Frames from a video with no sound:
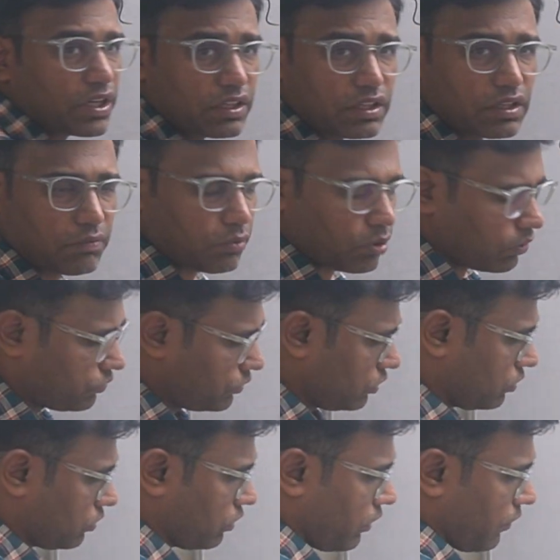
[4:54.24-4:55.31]
any number of
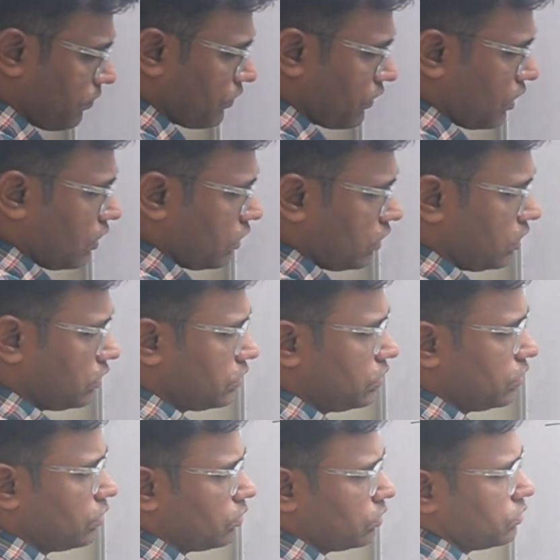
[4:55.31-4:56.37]
0. Then
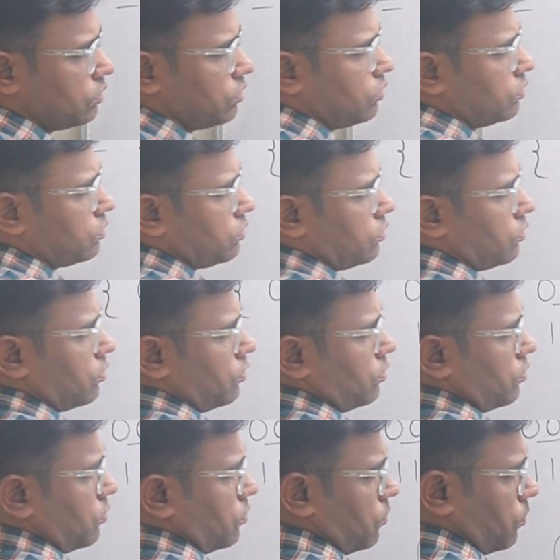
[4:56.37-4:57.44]
00010
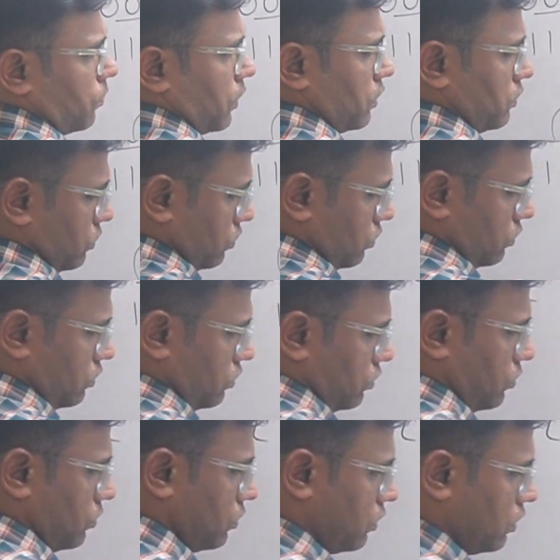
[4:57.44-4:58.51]

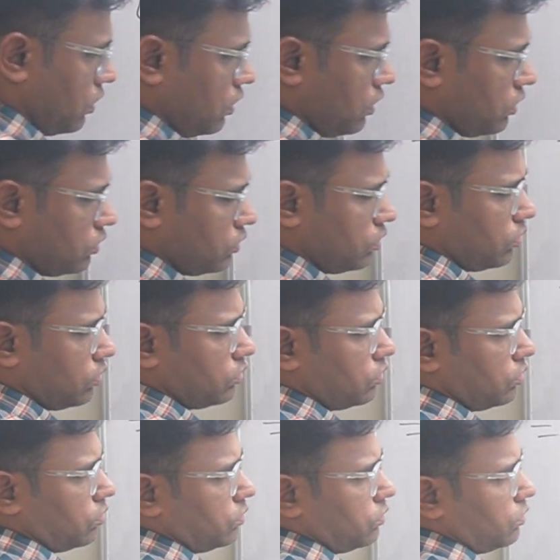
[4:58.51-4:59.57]

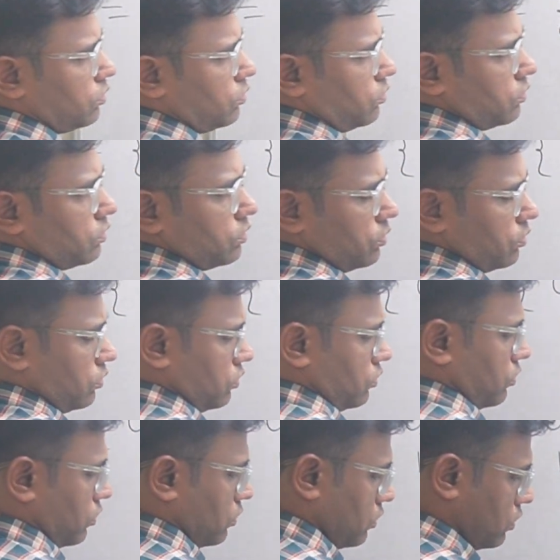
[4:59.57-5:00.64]

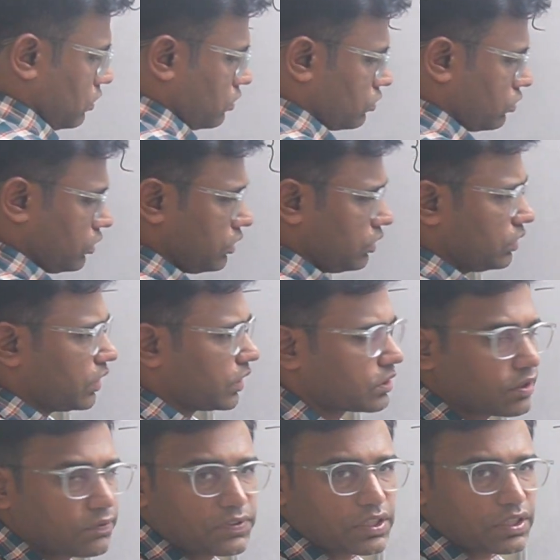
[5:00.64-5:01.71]
00000. So it is
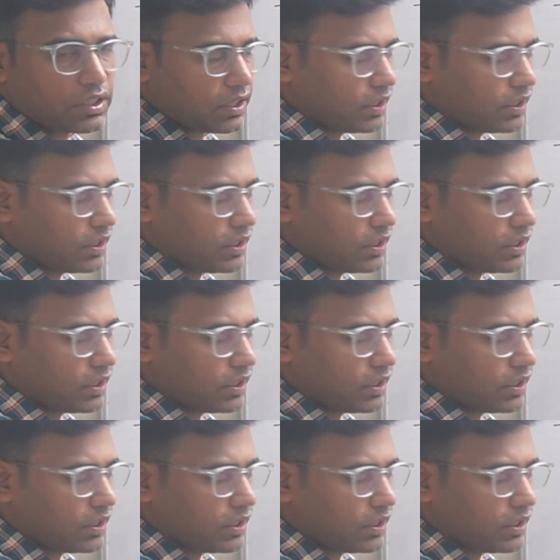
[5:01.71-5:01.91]
accepting